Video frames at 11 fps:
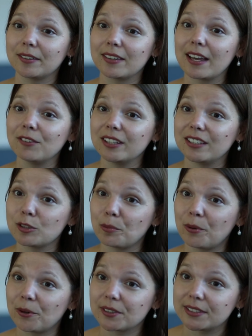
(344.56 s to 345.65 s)
heavily
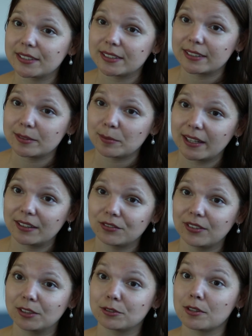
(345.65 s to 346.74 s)
supported by the
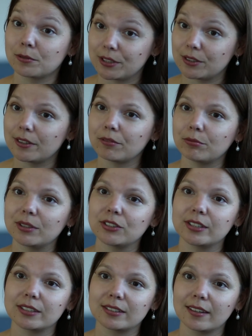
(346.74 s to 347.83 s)
Federal Reserve, which
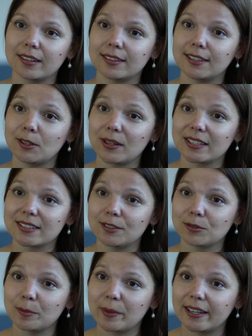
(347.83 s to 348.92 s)
is the US
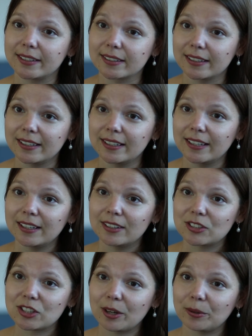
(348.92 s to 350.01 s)
central bank.
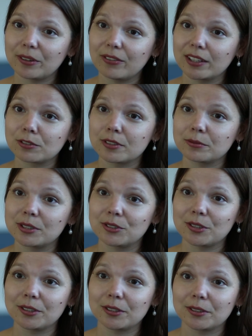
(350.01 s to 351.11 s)
So the Federal
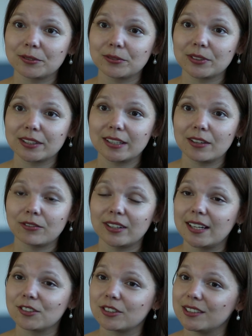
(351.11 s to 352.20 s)
Reserve gave
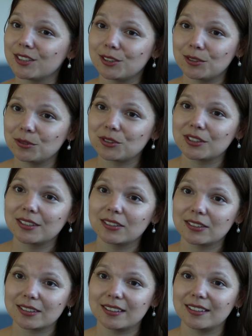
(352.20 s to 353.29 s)
financial
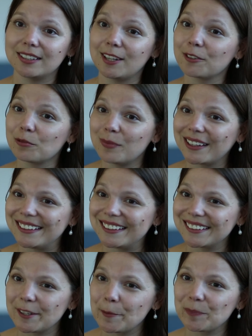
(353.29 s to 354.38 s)
institutions a lot of
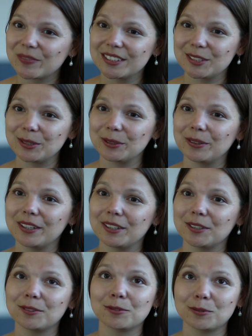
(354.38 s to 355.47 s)
money
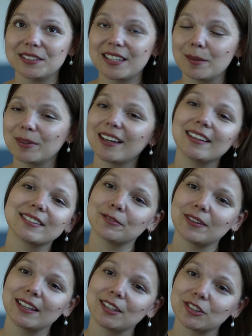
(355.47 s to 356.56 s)
to restabilize the
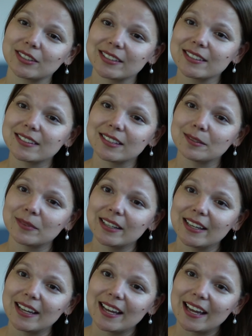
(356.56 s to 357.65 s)
financial system.
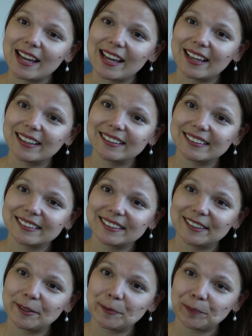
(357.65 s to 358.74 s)

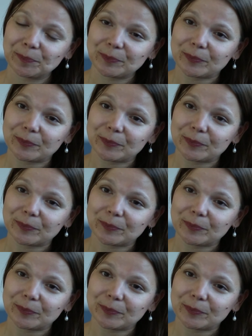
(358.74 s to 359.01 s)
And